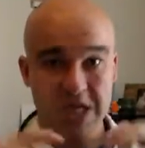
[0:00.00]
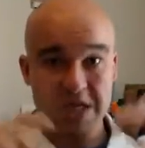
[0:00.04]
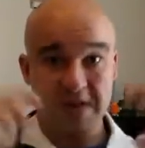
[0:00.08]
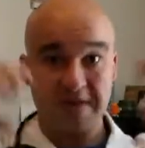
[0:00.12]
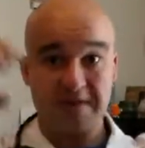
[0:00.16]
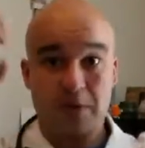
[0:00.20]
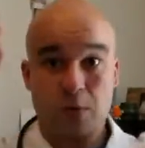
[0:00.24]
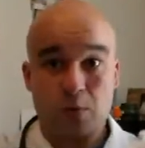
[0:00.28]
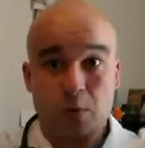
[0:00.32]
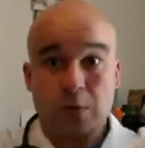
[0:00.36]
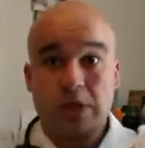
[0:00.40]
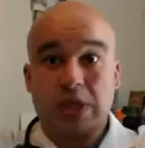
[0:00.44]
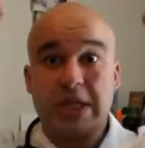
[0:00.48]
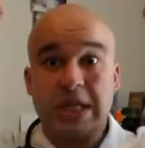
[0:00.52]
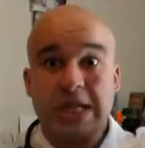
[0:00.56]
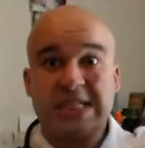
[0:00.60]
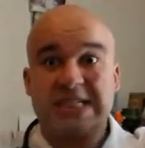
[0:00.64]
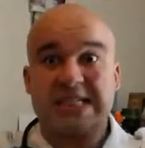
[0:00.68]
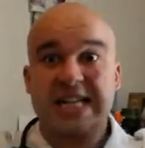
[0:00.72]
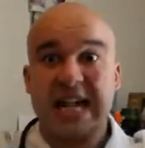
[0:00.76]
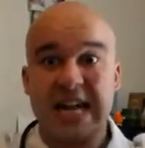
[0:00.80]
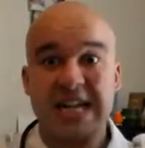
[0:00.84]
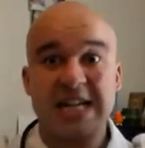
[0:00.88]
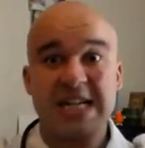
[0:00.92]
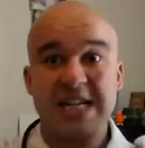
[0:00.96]
If they're really
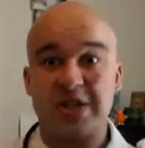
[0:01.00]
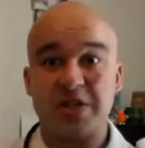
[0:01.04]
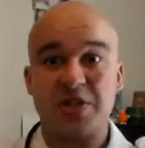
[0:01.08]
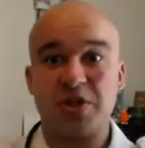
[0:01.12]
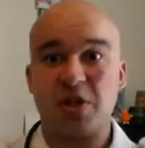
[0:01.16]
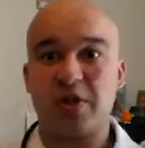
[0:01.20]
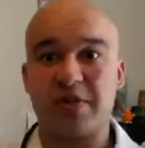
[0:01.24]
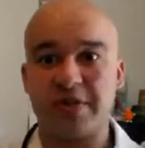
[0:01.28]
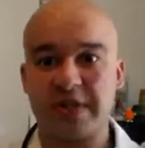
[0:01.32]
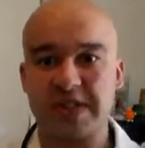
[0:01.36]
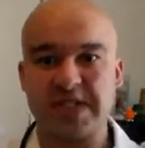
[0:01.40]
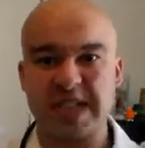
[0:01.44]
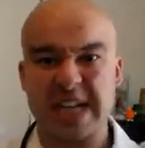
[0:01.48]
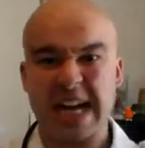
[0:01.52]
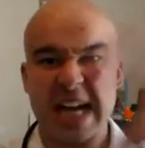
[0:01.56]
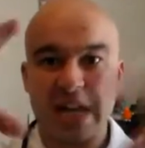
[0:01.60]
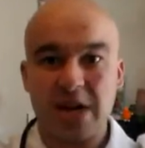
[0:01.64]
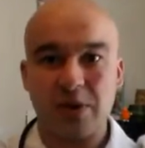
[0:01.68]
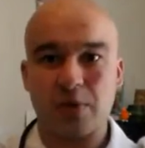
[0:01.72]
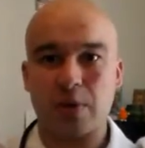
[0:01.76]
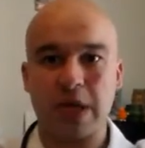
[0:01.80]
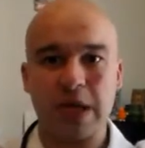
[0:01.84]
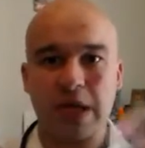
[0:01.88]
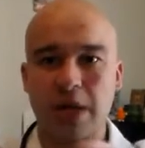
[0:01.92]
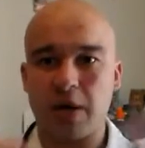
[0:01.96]
excited and nervous and
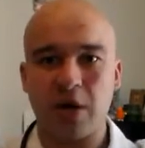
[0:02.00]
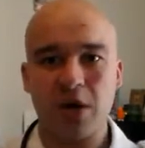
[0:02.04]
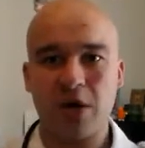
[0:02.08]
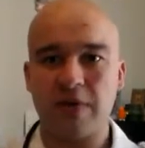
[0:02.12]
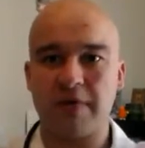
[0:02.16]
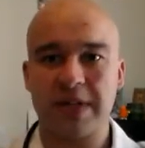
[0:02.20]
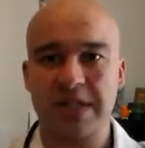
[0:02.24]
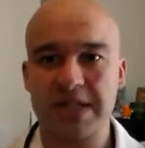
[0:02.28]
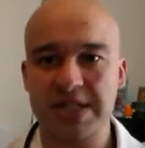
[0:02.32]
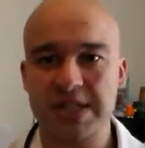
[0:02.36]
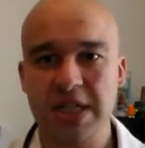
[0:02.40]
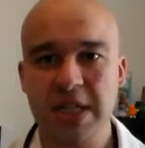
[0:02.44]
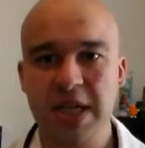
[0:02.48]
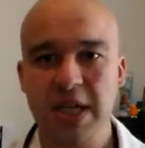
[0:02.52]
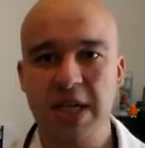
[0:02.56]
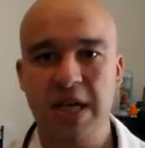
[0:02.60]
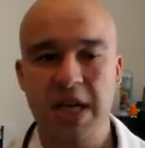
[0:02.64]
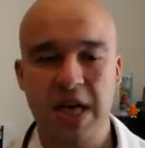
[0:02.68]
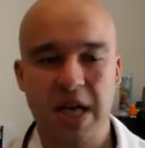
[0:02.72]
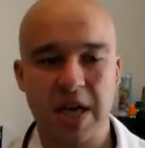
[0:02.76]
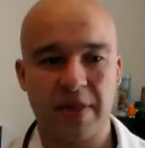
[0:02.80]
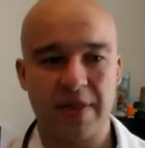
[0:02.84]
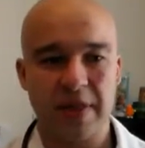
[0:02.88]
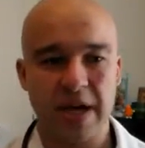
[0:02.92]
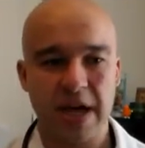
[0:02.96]
angry and all this,
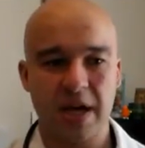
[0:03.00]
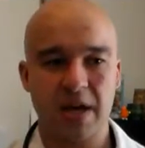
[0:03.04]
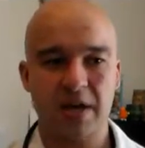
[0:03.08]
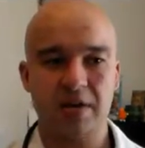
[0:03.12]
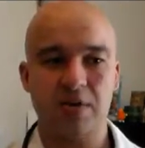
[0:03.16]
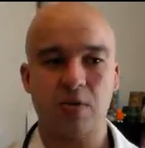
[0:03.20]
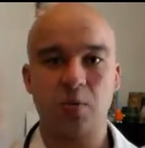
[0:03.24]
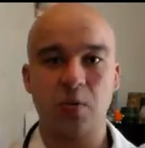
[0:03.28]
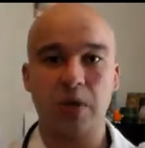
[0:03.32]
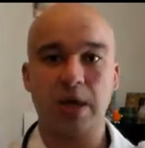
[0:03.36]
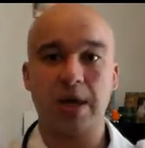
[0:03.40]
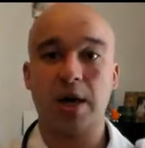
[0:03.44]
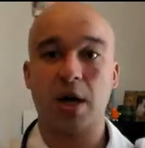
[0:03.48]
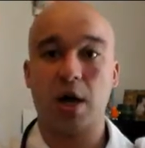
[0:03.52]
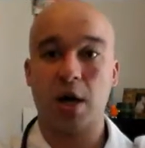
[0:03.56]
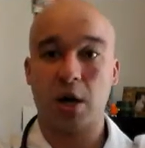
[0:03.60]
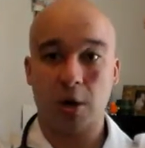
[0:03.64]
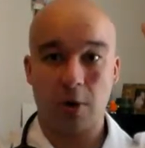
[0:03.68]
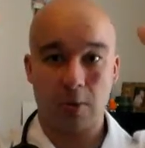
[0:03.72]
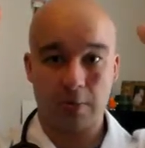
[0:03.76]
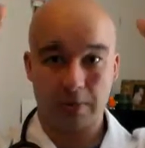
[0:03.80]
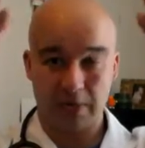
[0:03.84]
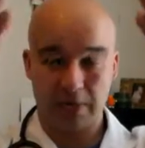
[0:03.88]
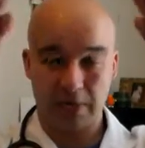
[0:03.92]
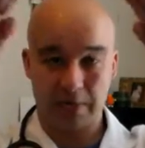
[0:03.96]
then we
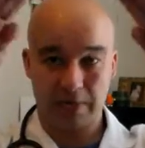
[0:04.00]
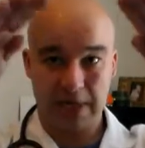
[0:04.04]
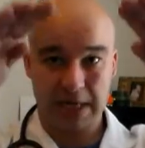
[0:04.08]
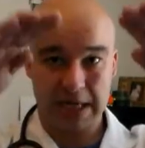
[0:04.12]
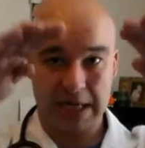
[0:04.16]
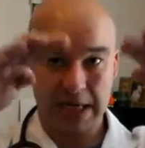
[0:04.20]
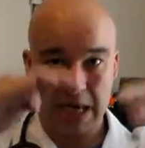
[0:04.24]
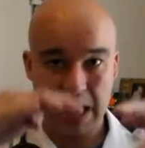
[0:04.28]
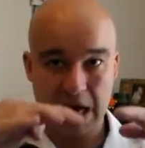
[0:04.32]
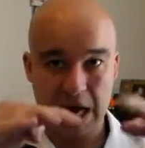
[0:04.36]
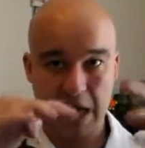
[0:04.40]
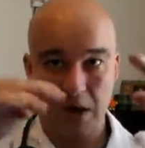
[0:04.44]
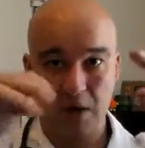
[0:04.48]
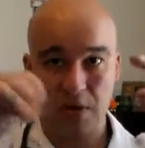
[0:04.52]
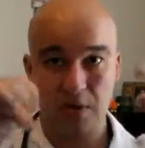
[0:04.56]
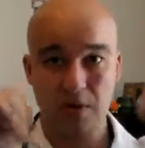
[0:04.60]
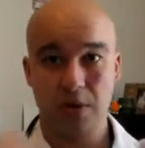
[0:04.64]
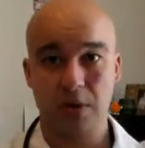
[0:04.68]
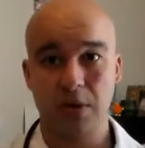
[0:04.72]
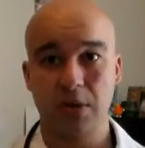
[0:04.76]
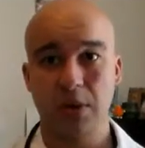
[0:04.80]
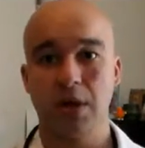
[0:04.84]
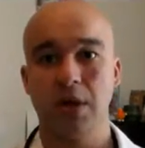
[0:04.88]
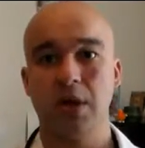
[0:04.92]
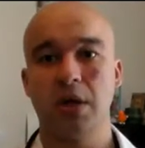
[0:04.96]
calm them
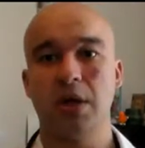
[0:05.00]
down.